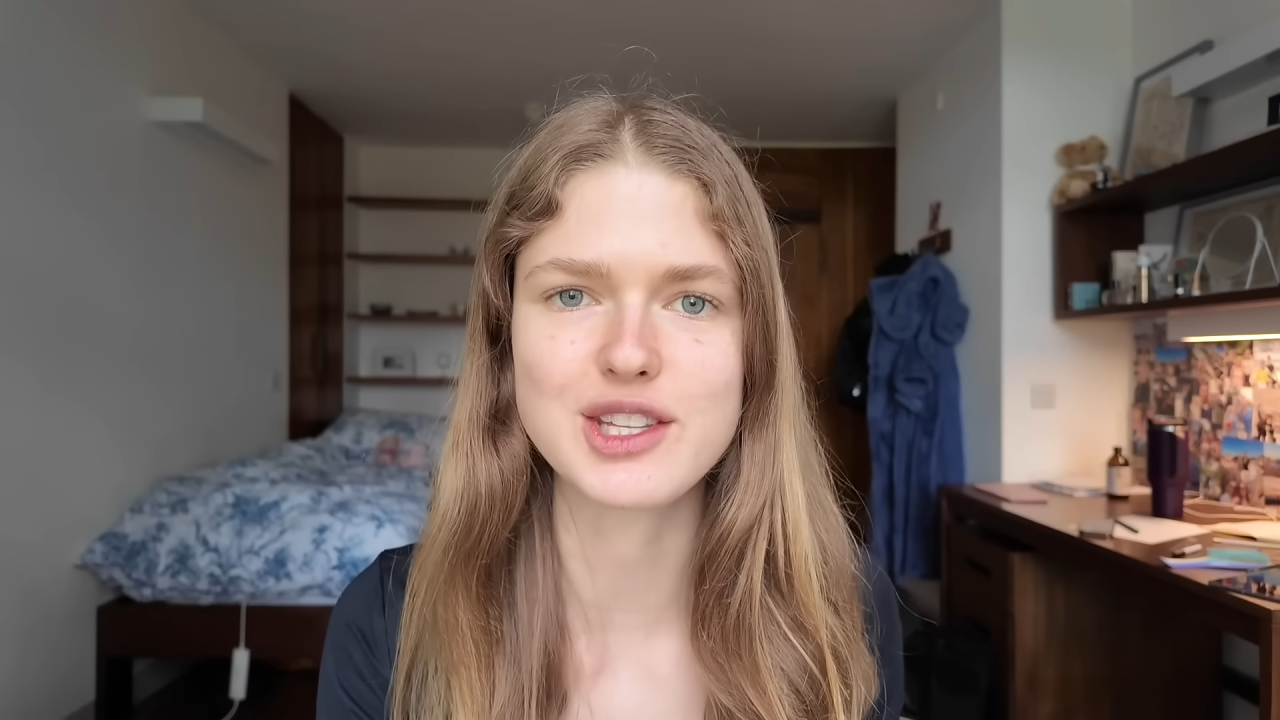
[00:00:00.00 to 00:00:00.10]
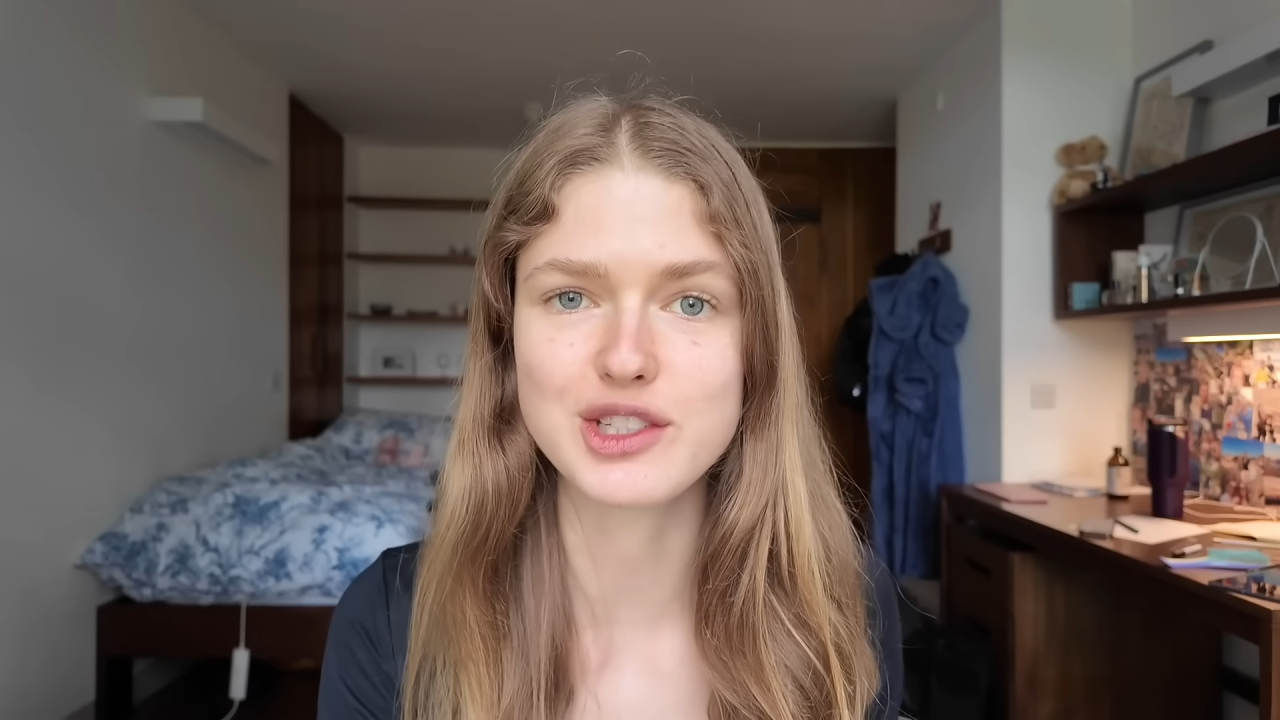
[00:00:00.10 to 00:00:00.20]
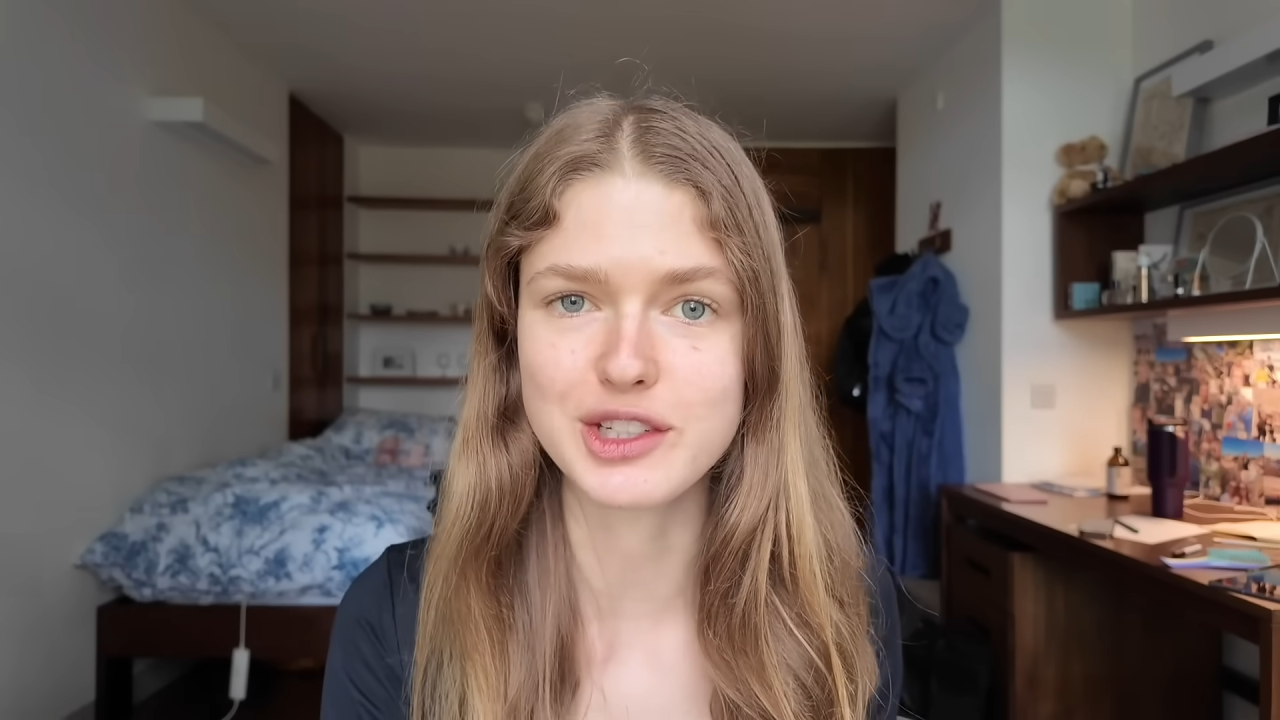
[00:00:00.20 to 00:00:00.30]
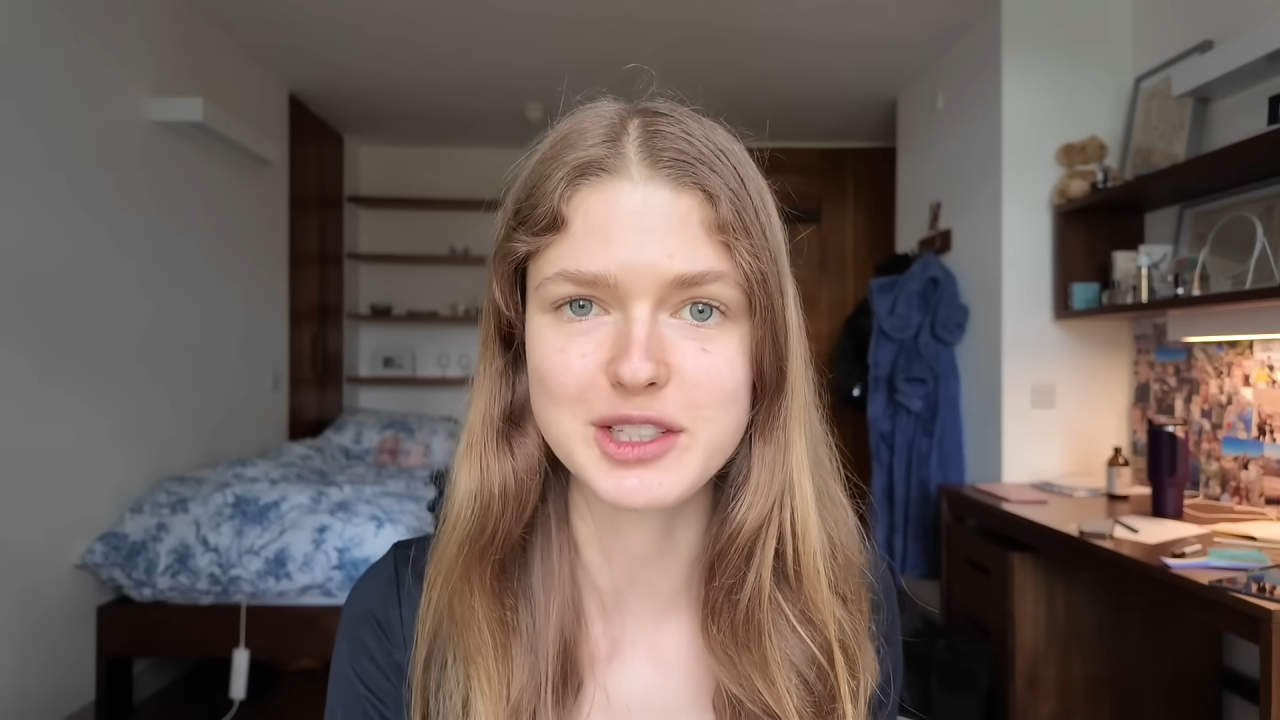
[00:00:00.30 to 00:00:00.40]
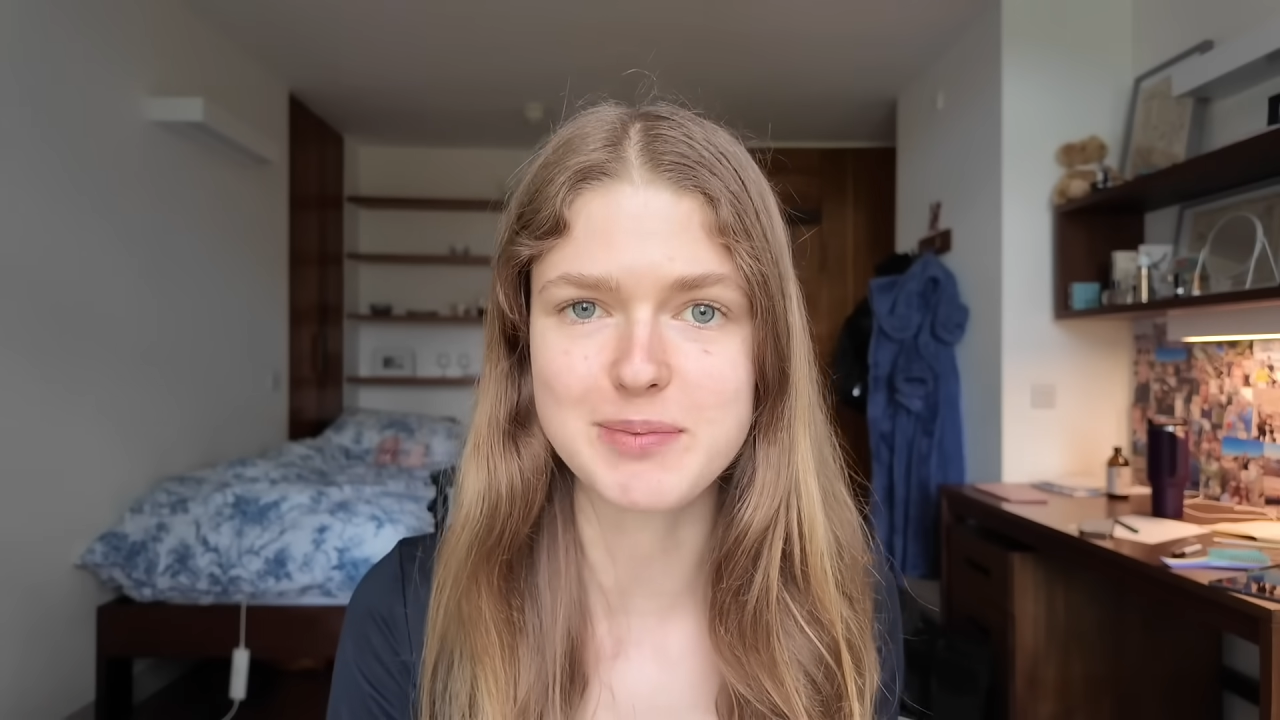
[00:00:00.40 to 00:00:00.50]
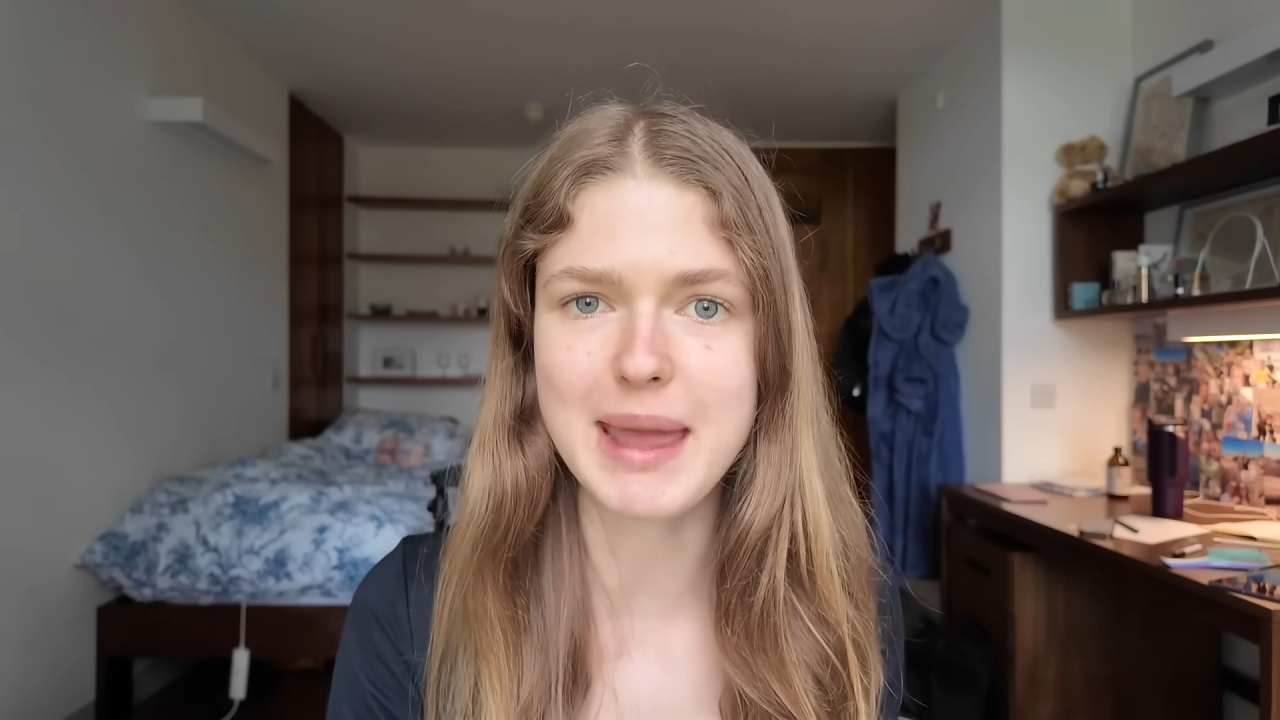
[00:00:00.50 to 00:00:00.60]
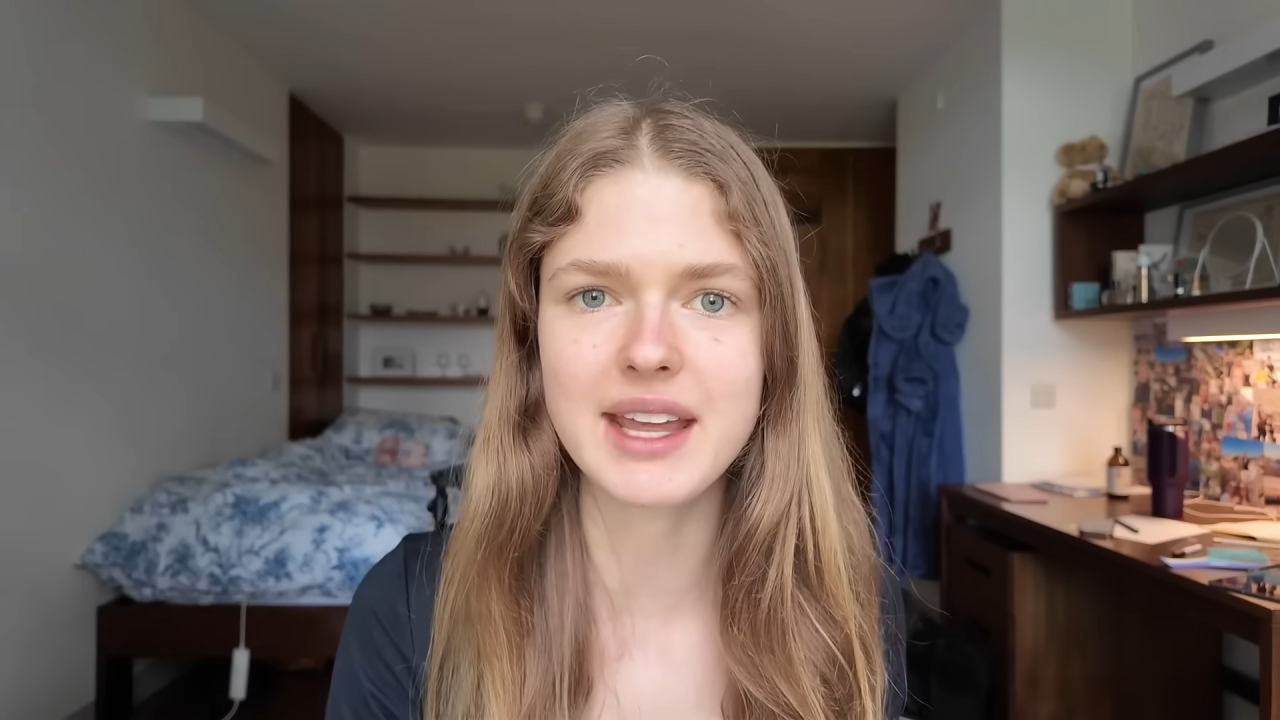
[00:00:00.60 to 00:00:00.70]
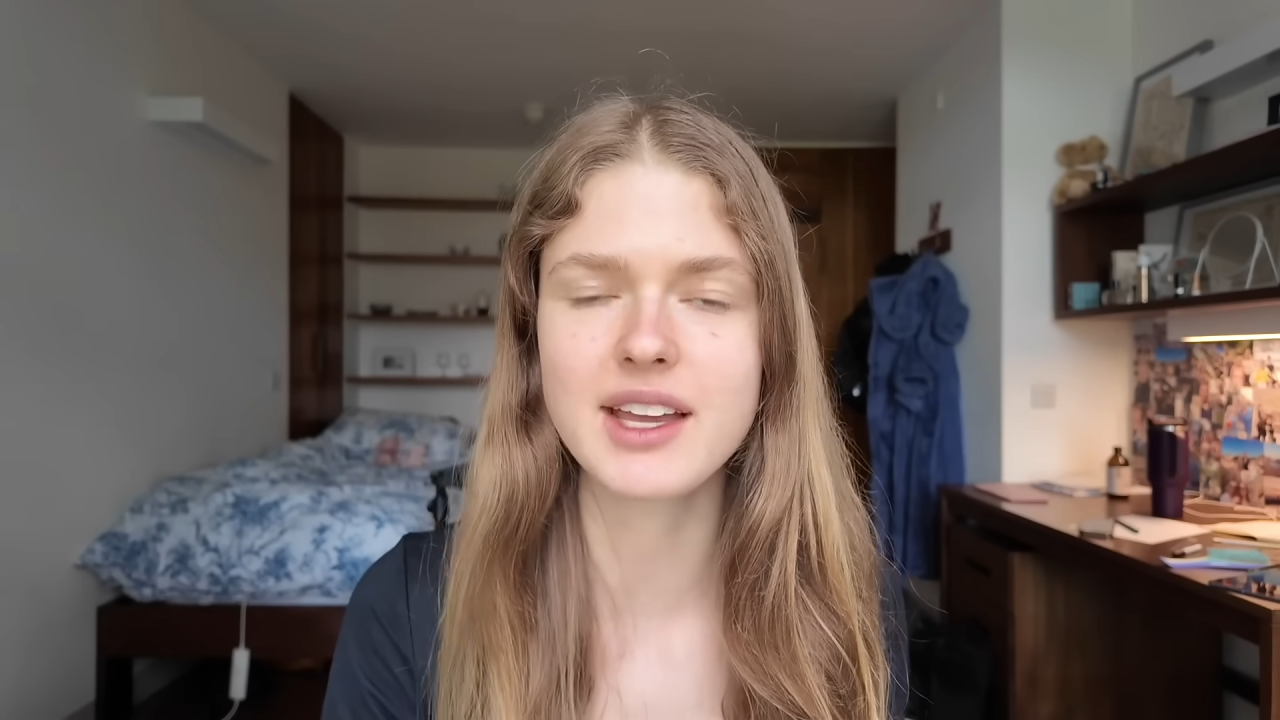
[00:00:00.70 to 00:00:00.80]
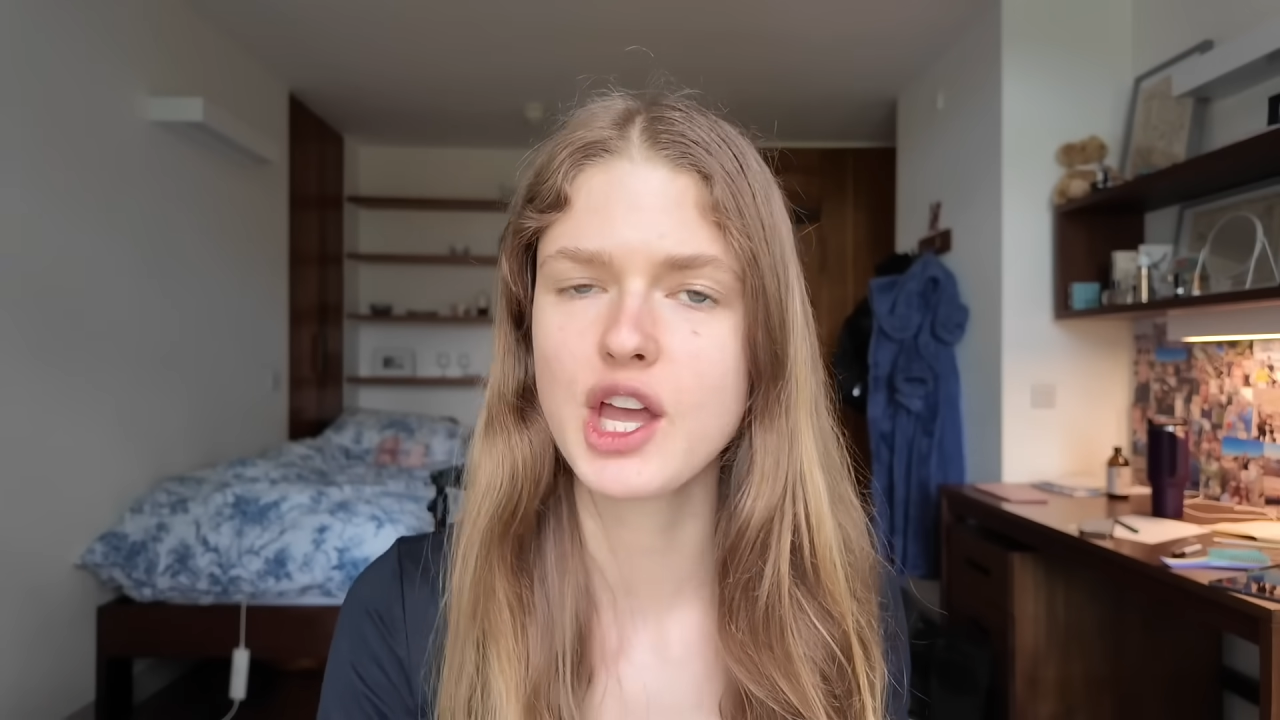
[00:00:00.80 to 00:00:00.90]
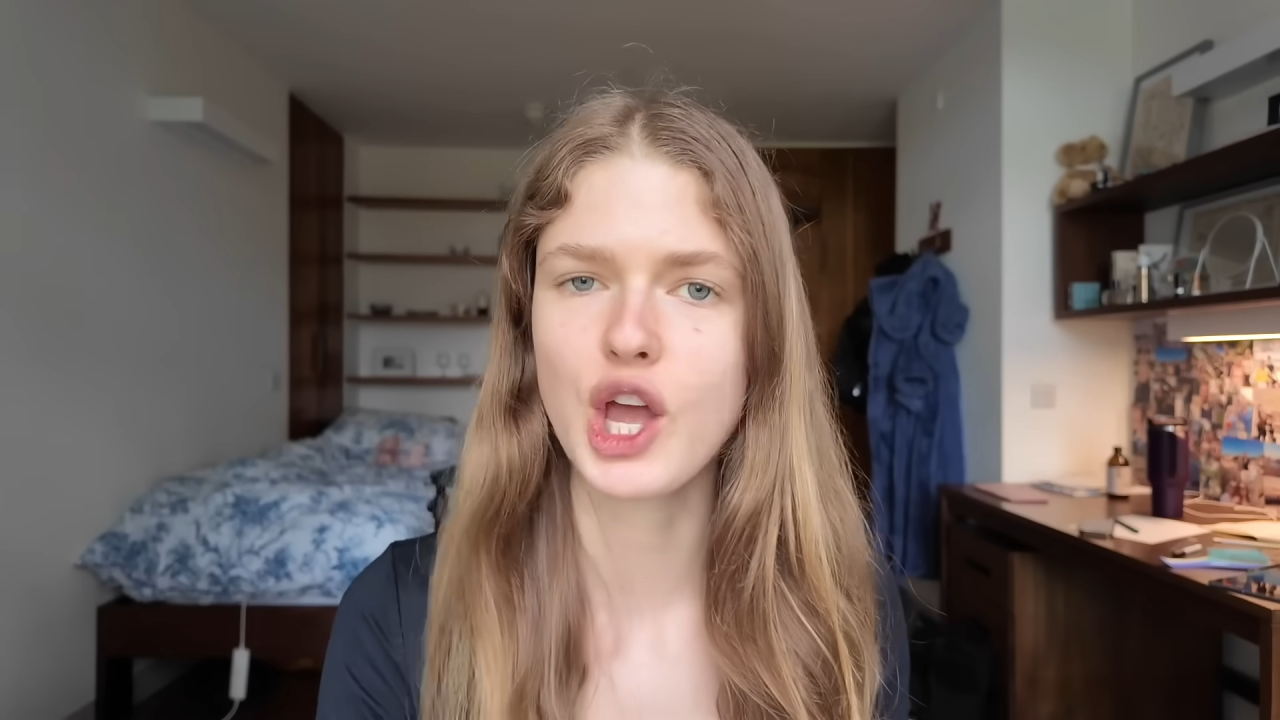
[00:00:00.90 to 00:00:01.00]
that students
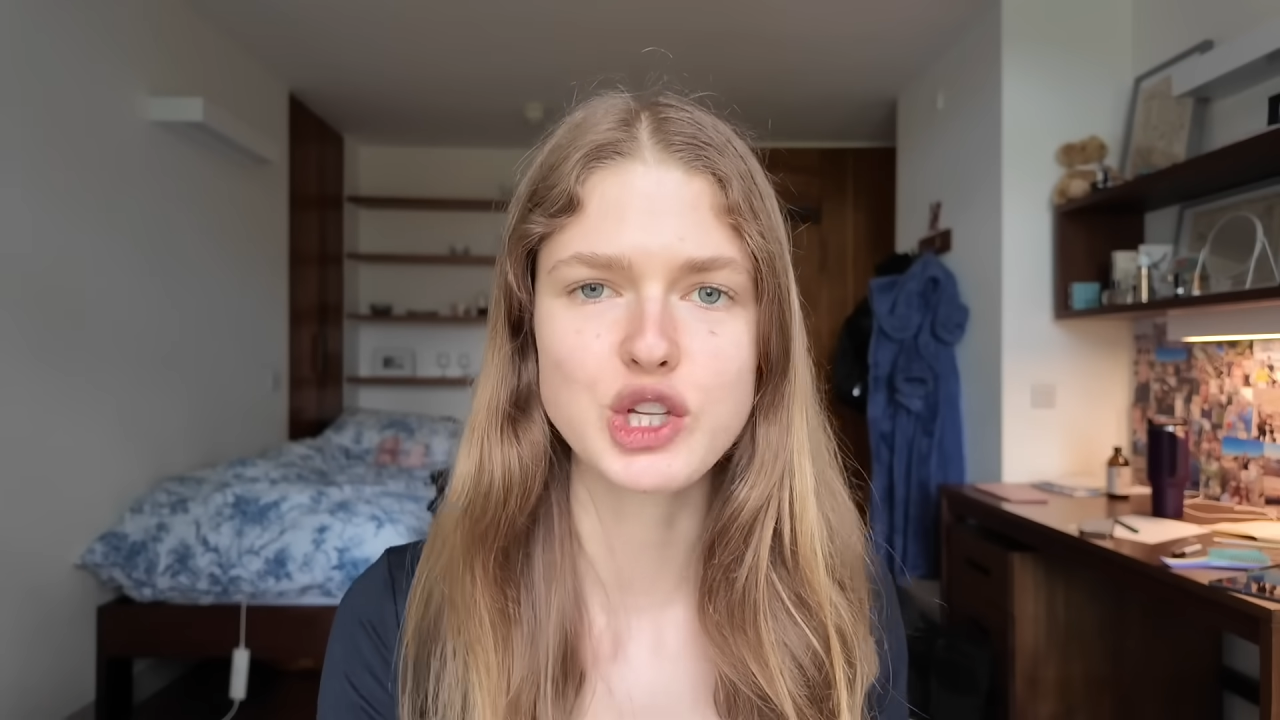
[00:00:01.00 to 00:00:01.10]
make,